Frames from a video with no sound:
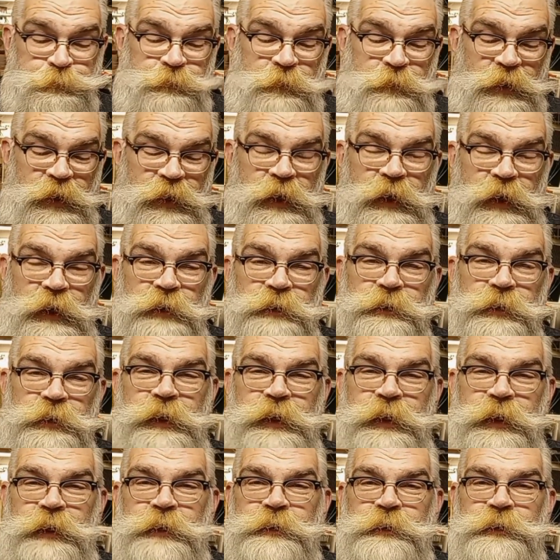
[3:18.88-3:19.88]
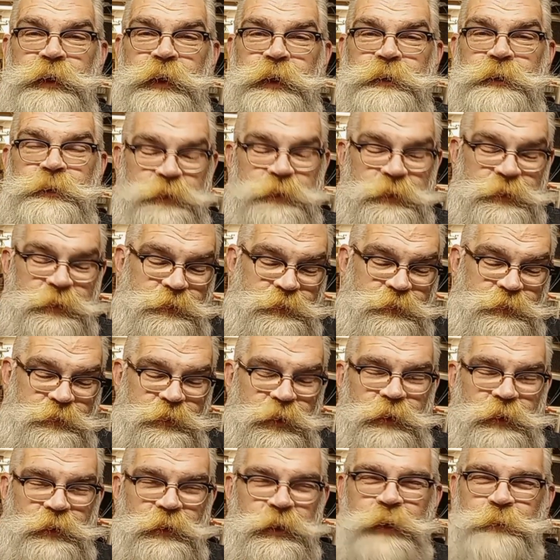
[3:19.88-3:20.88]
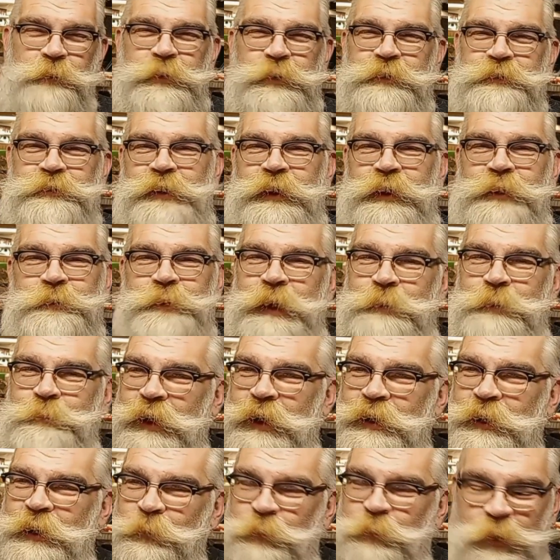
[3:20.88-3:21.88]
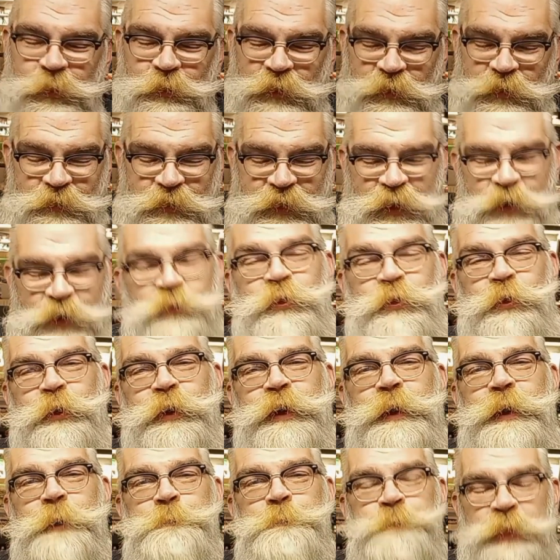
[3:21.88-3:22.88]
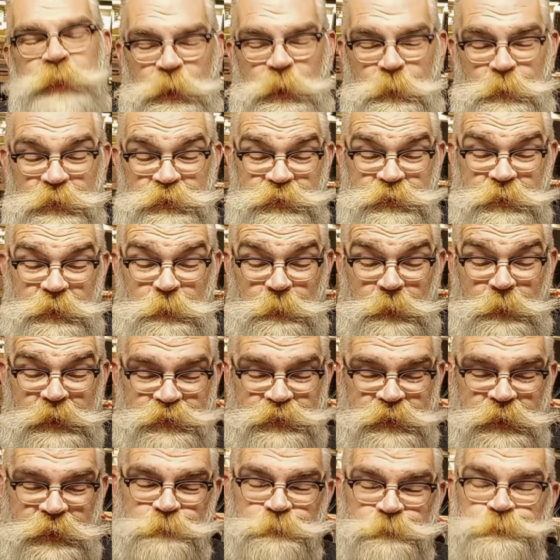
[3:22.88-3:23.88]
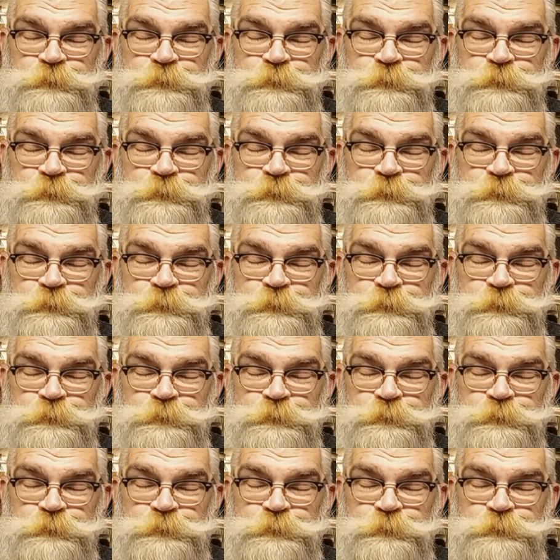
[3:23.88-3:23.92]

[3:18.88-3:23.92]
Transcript: Uh, and it, it's, uh, I'm, I'm not going to ruin the video for you. I want you to watch it.